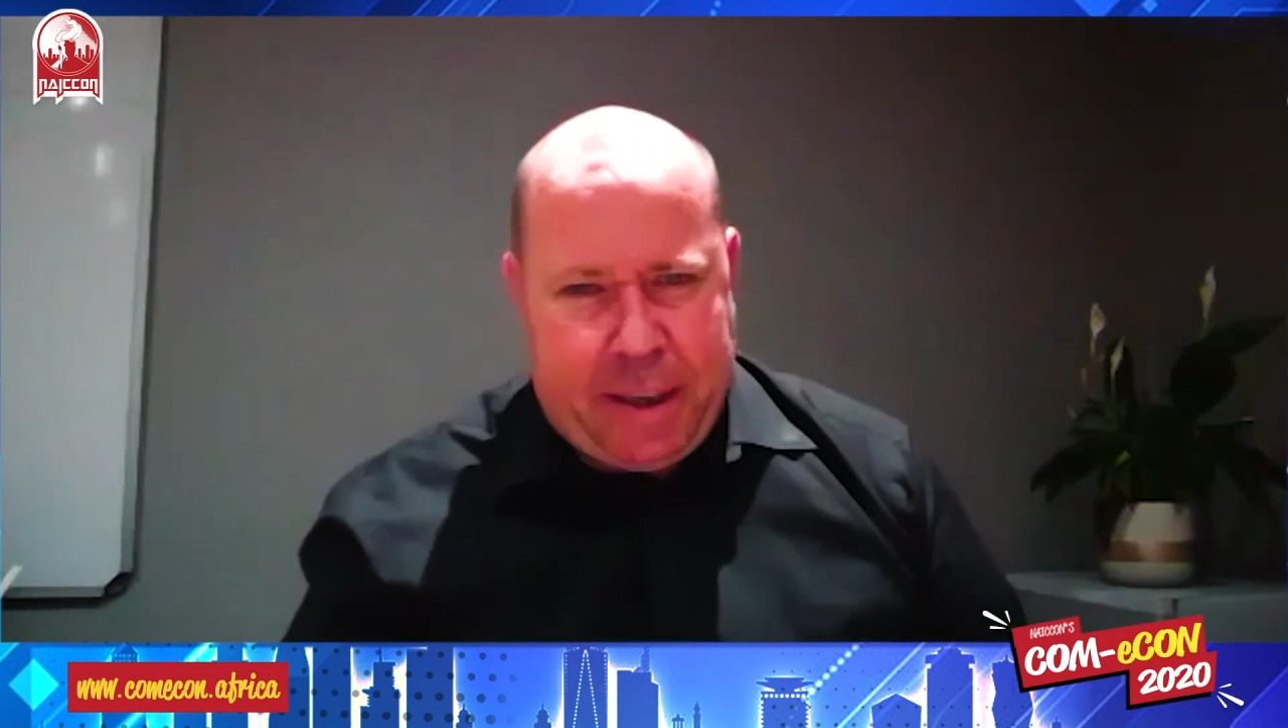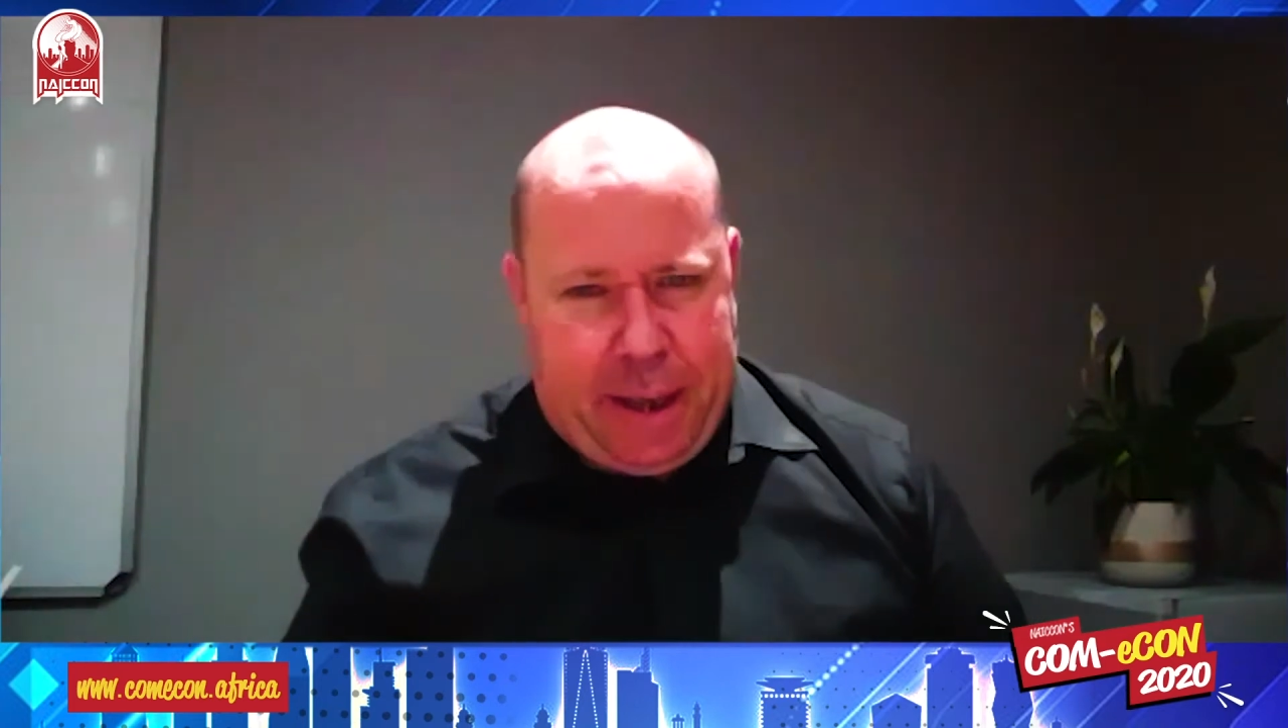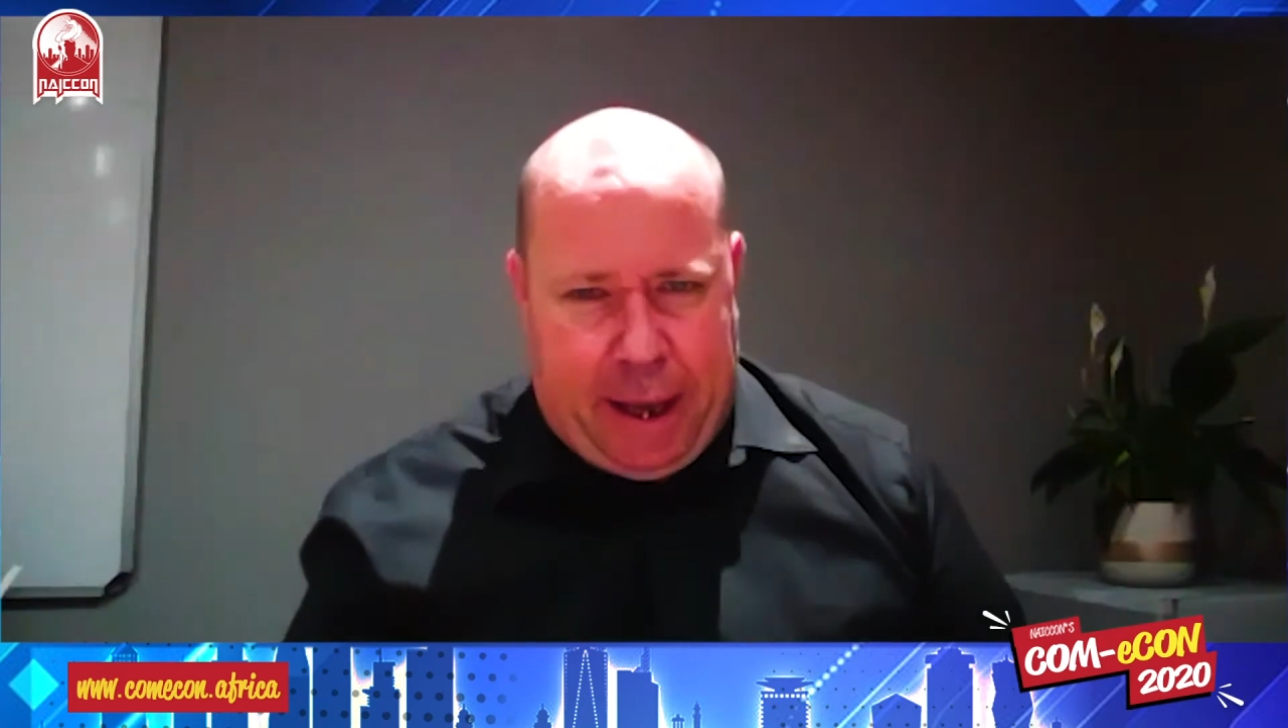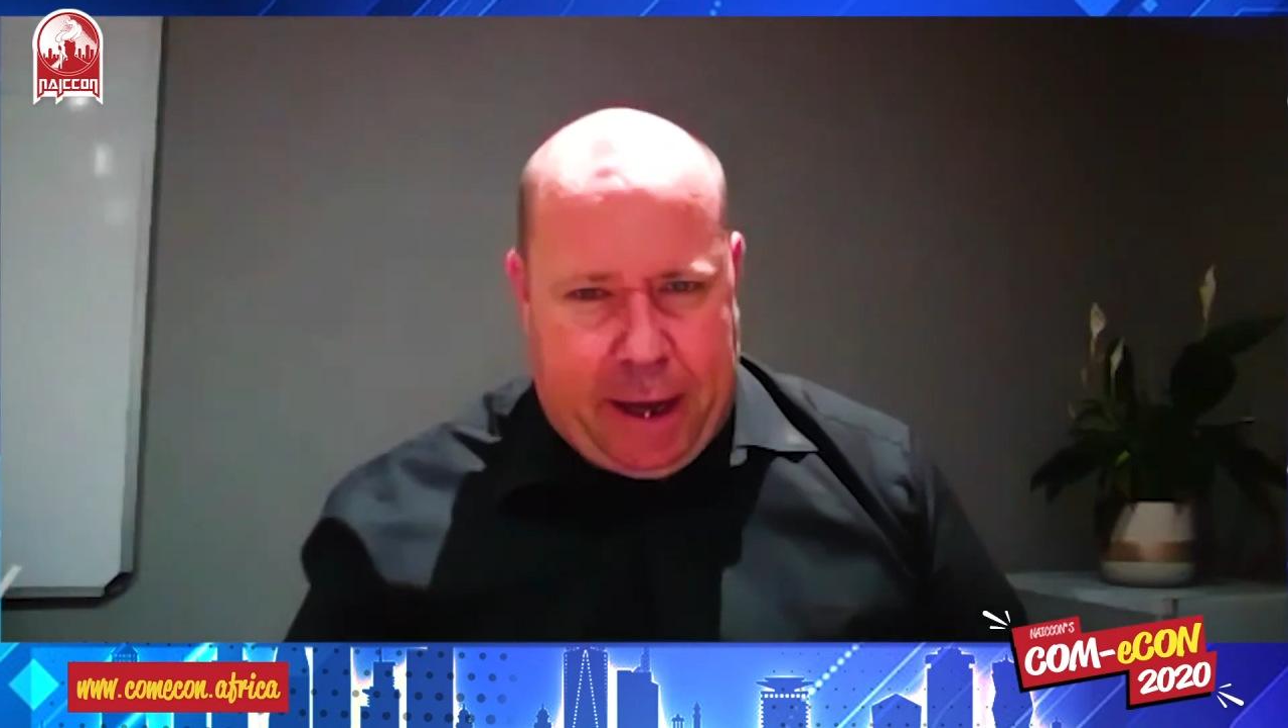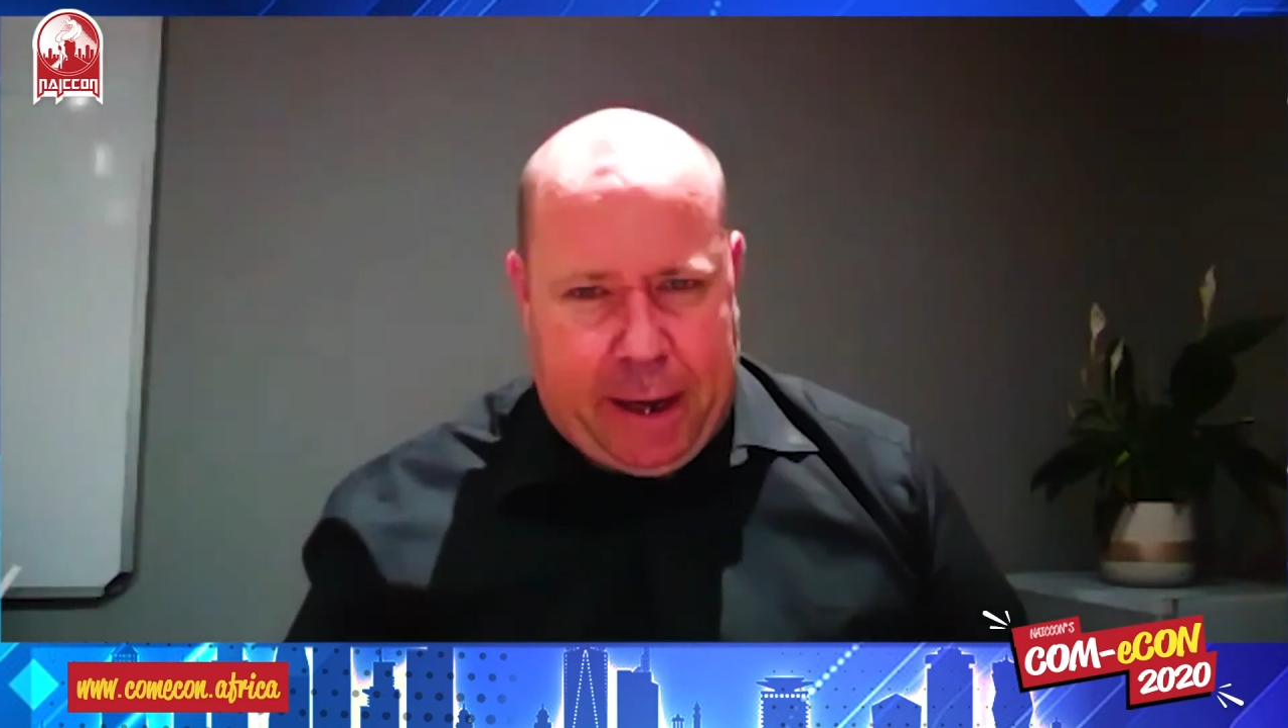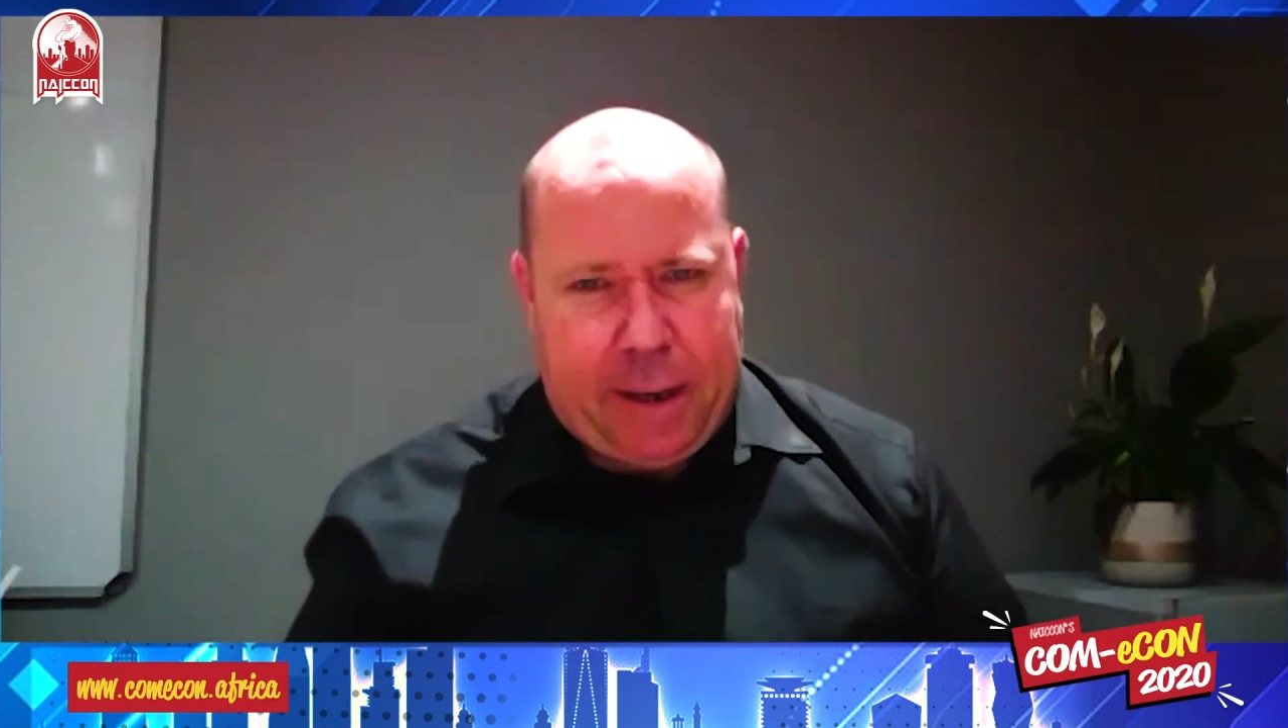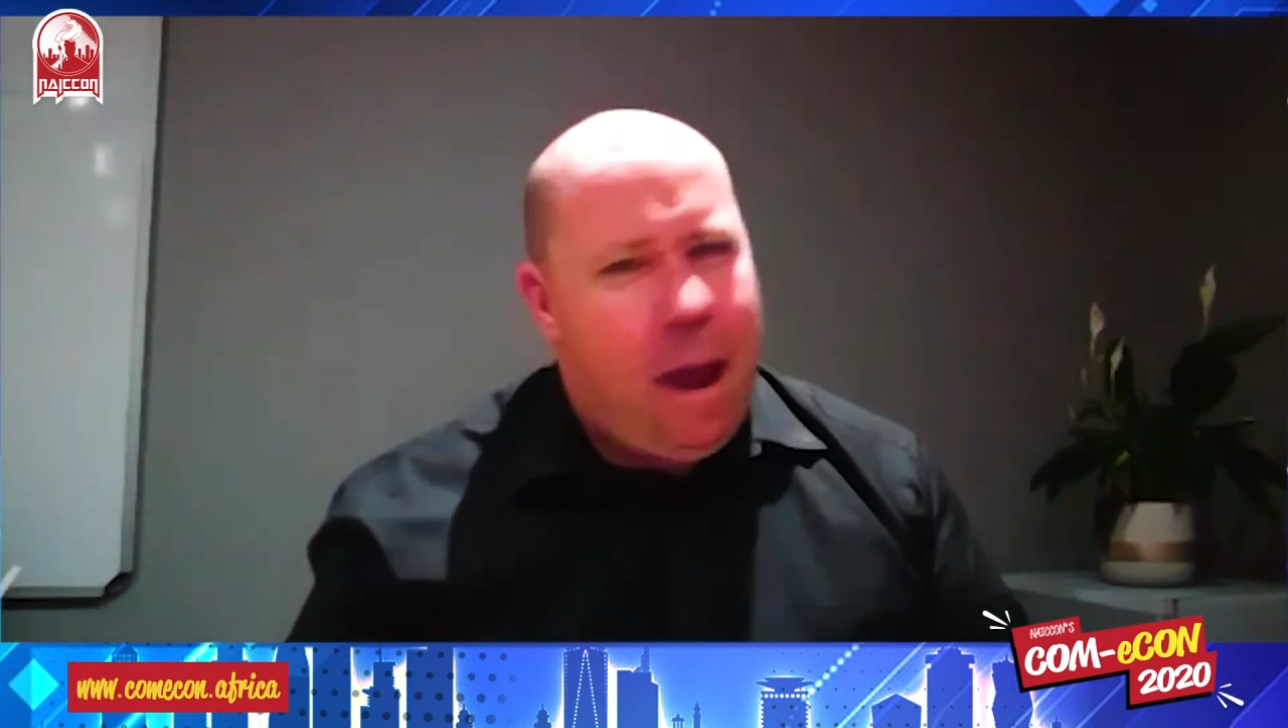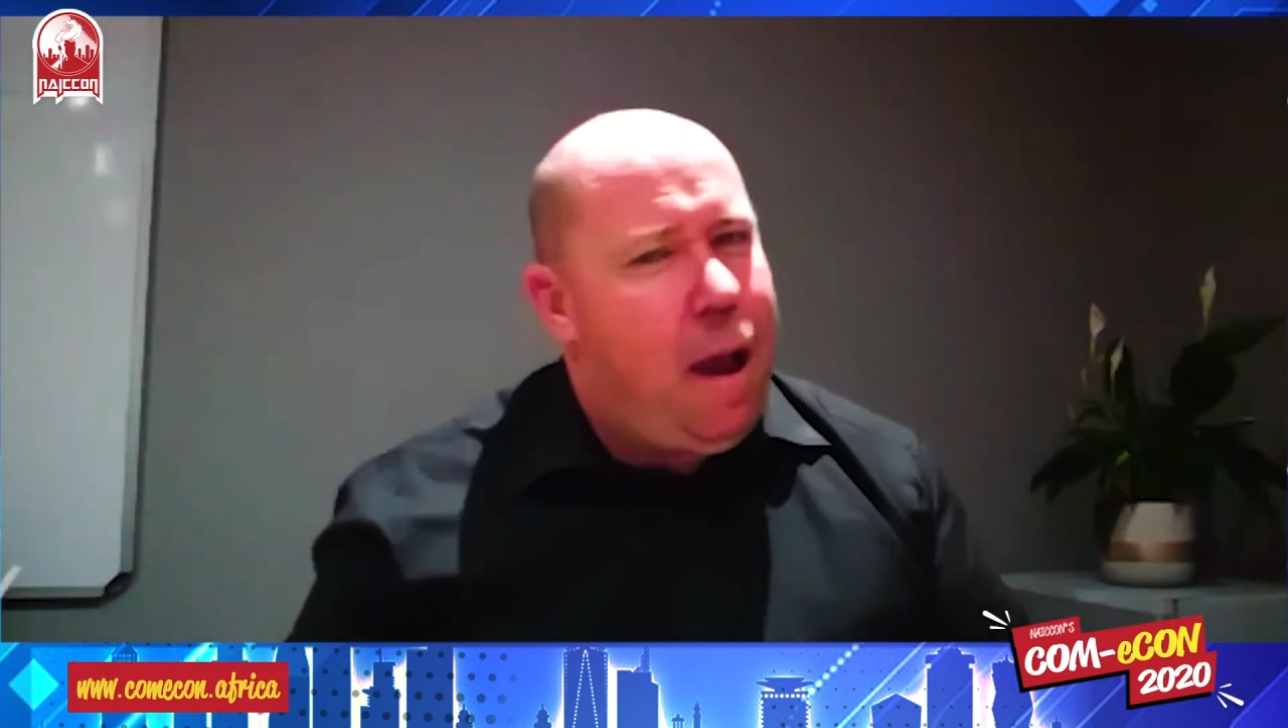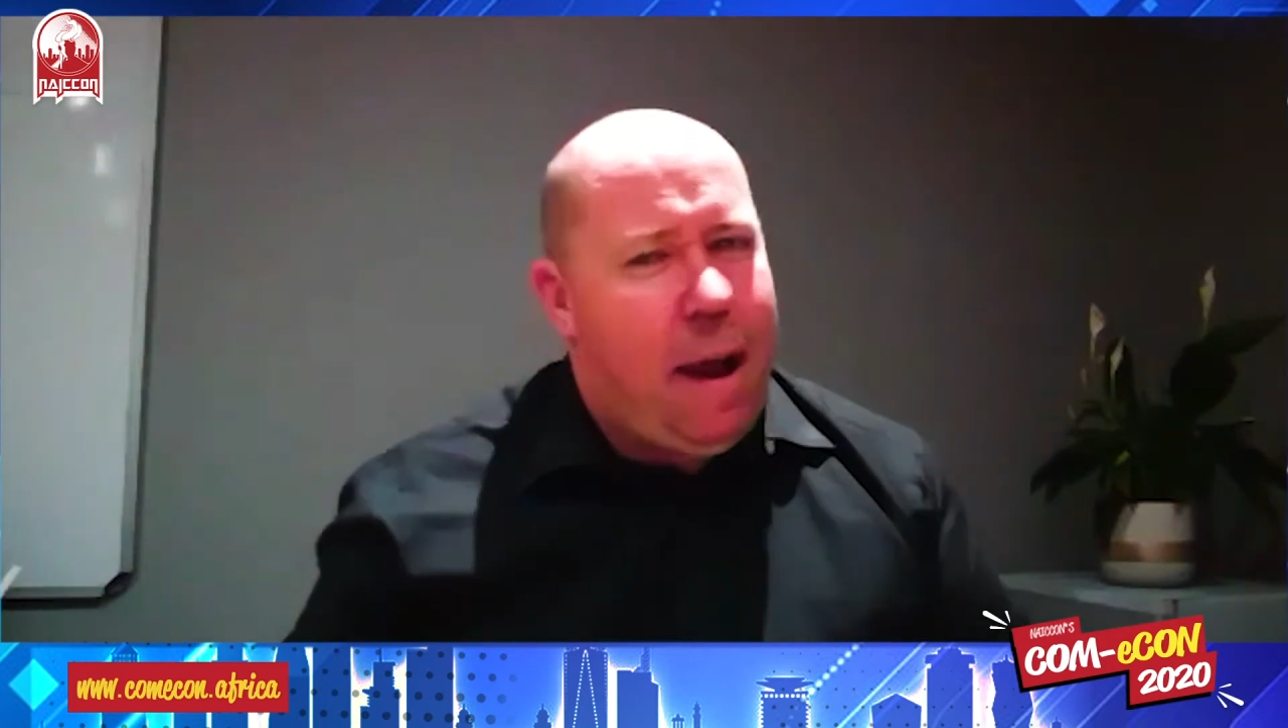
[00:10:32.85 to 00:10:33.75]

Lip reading: a kid,